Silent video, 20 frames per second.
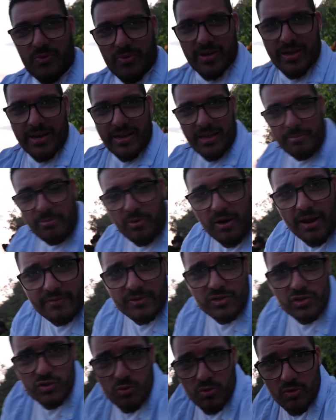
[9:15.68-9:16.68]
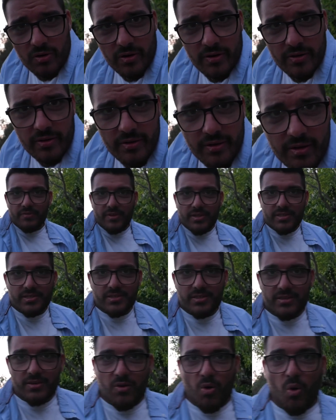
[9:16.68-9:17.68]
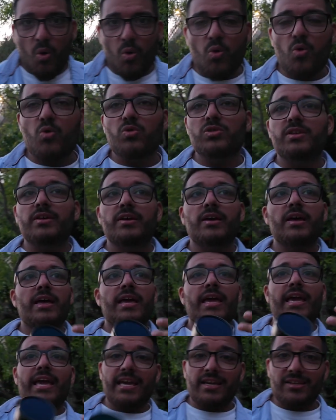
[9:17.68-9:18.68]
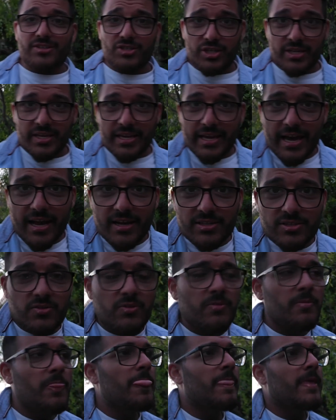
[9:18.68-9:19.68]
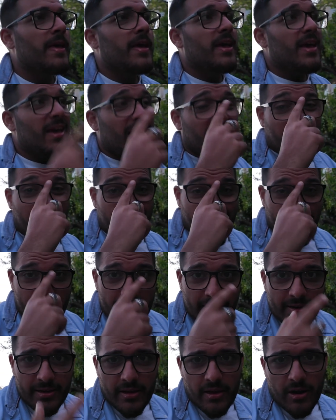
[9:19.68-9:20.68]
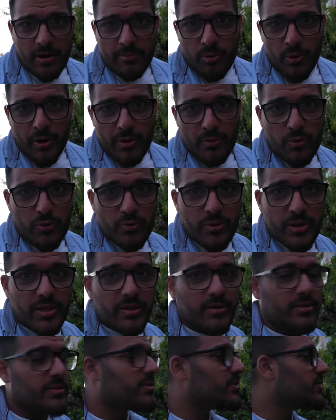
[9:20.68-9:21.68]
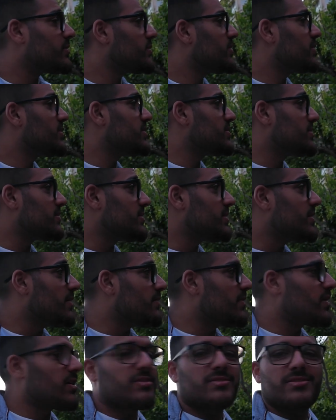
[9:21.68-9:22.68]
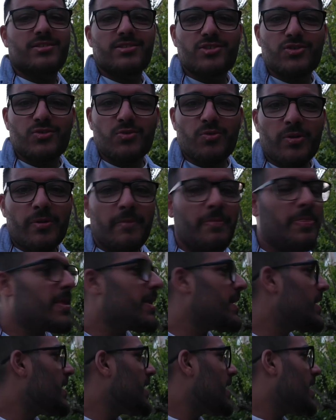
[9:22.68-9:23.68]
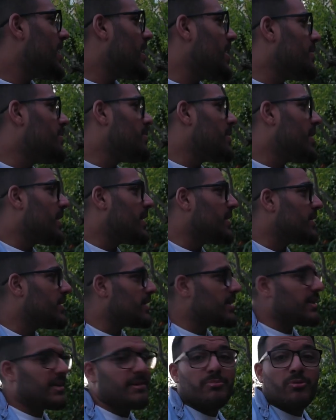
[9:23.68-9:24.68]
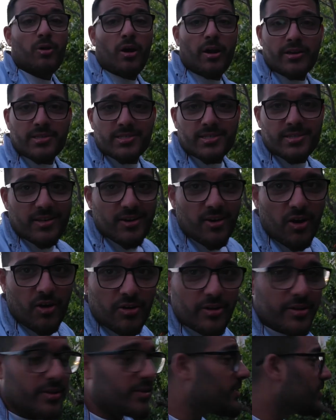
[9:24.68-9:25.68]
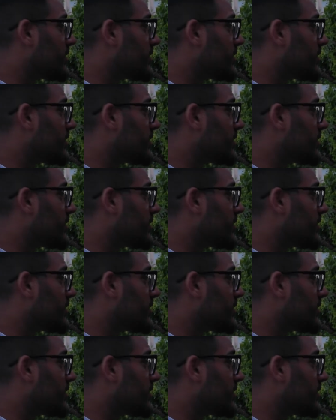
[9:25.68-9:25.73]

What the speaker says: We're getting a private tour of this old ancient castle, and our boy Rudy is giving us this tour. And then he brought us to the garden,